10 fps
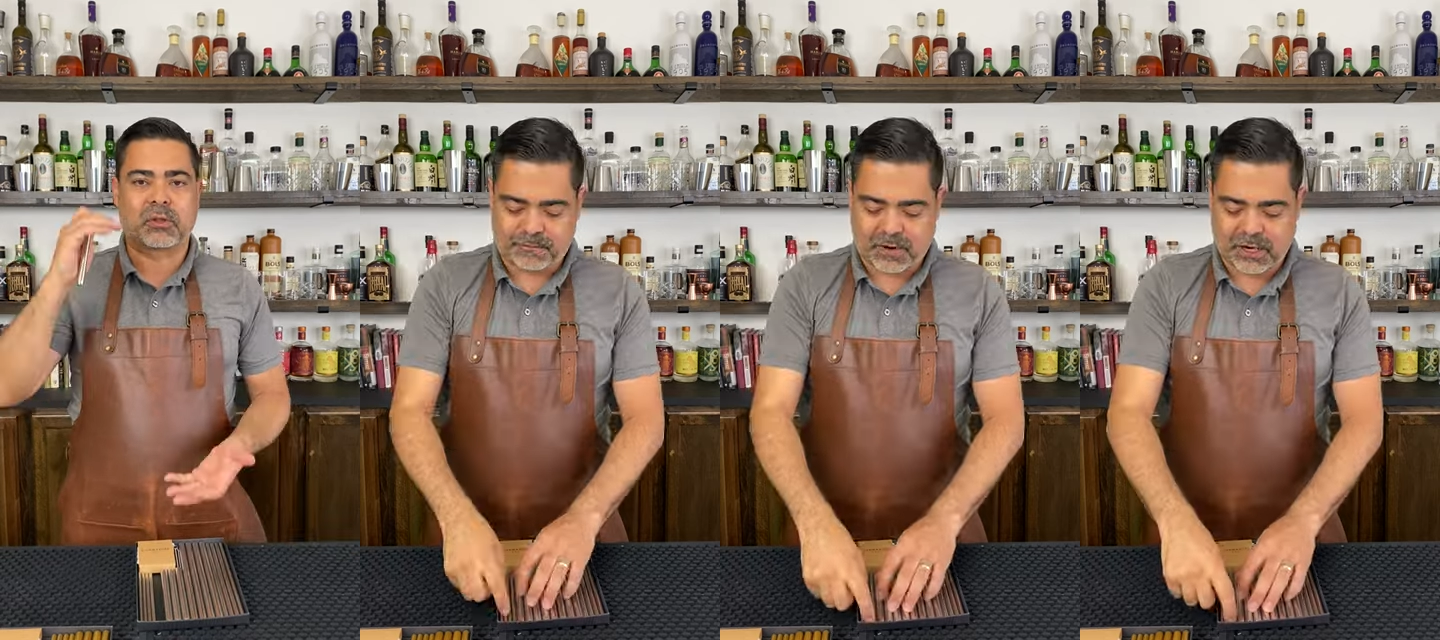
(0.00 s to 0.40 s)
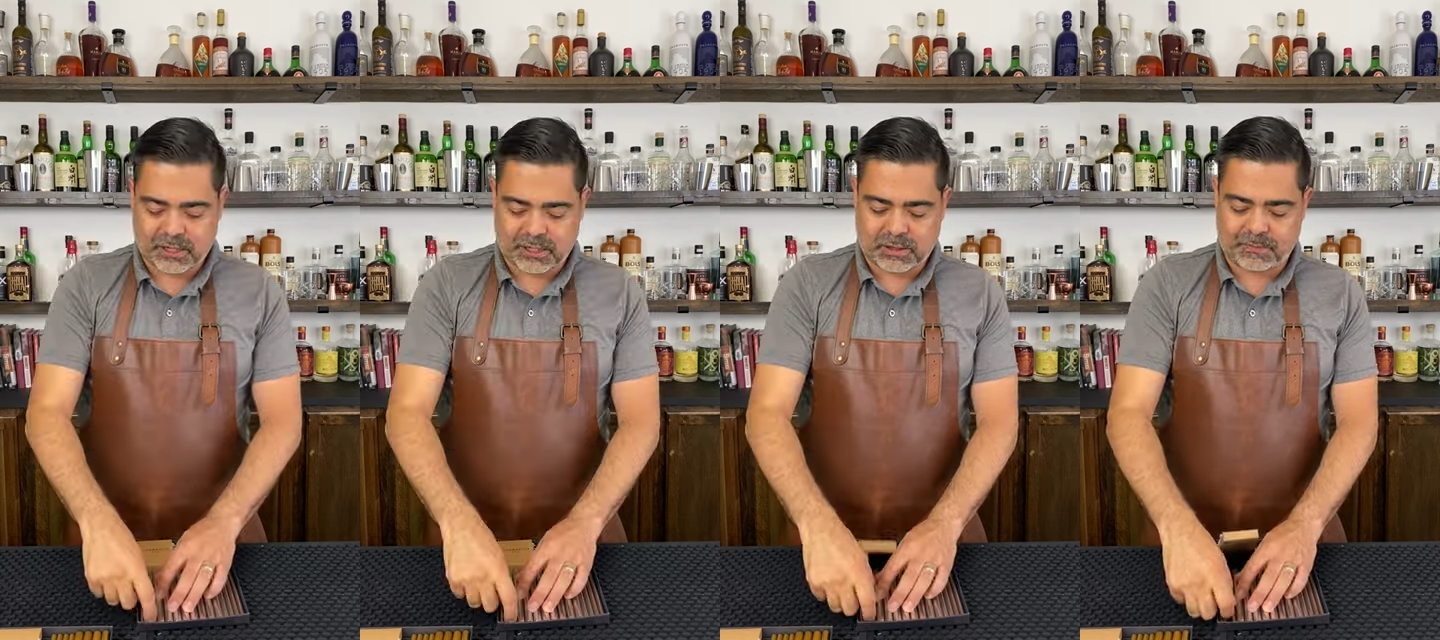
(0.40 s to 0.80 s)

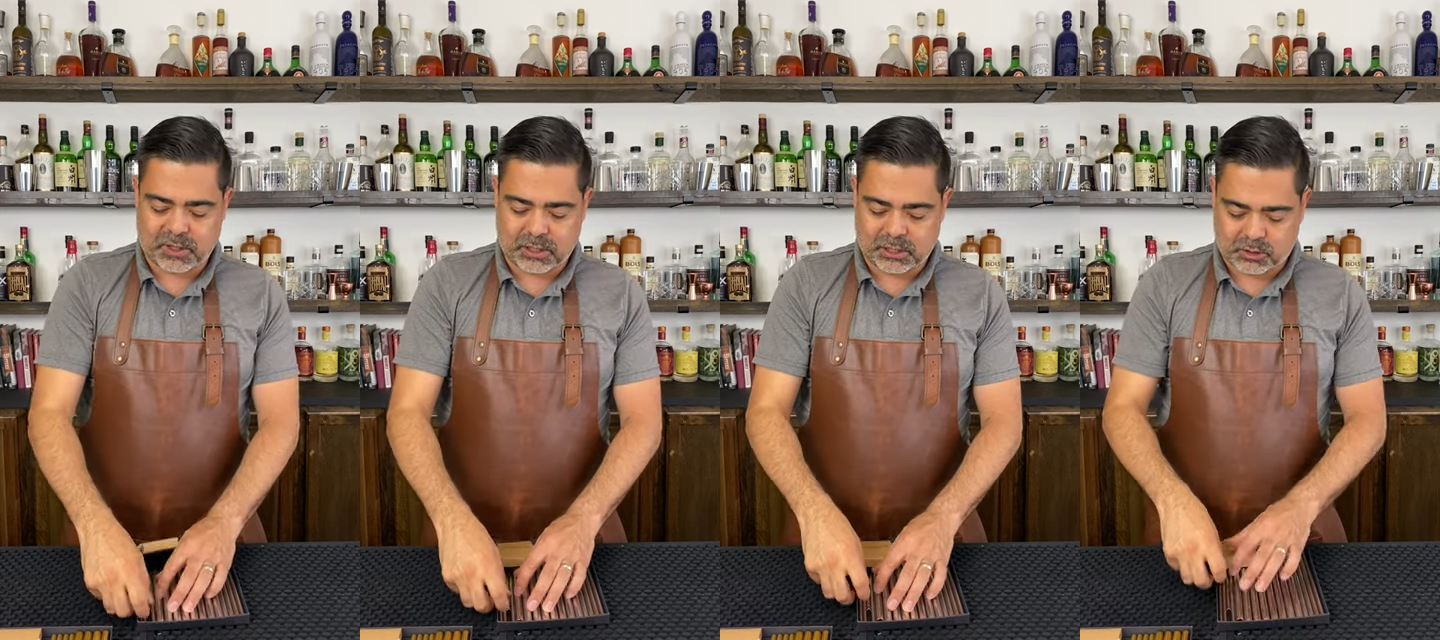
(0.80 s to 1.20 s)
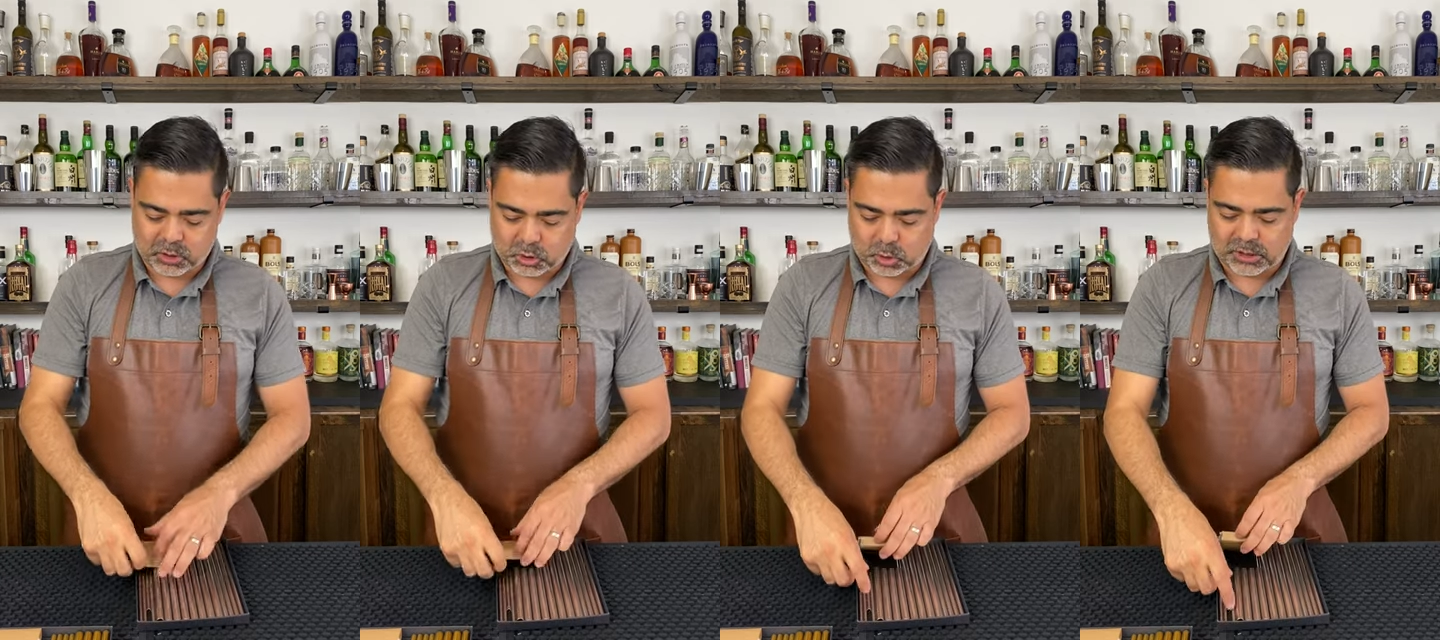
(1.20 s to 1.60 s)
Finally, the little
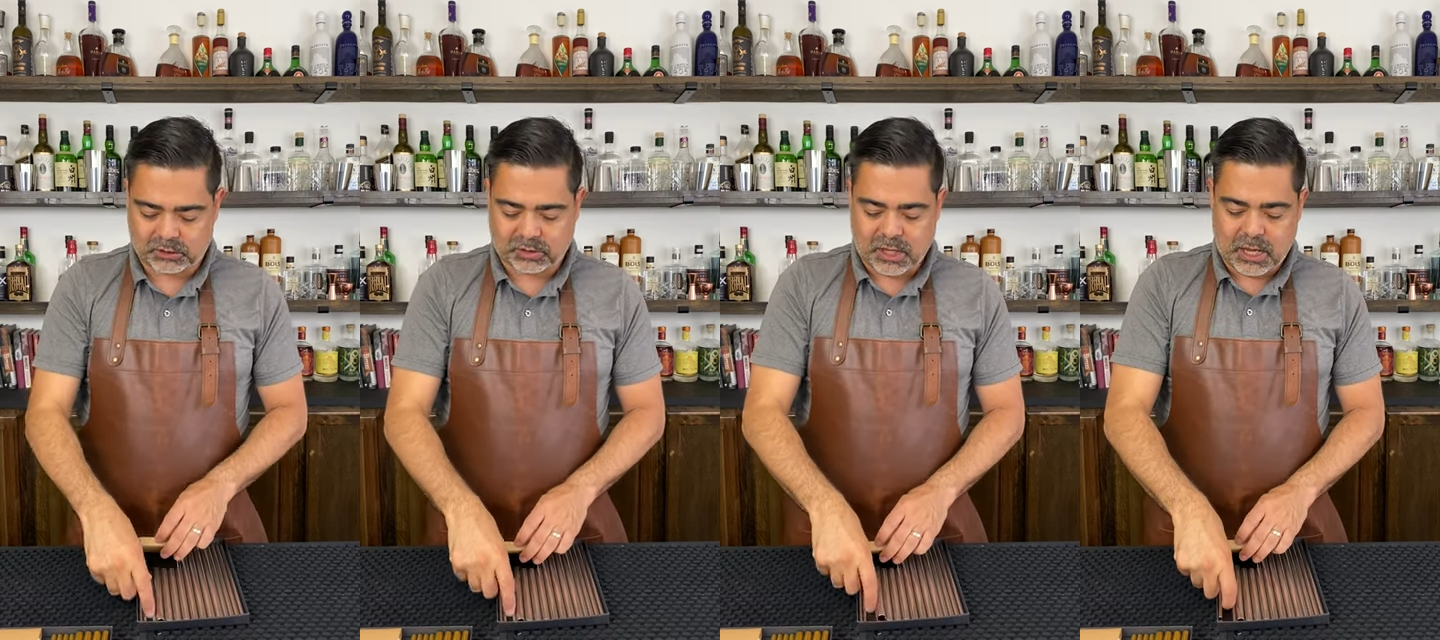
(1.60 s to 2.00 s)
shorties,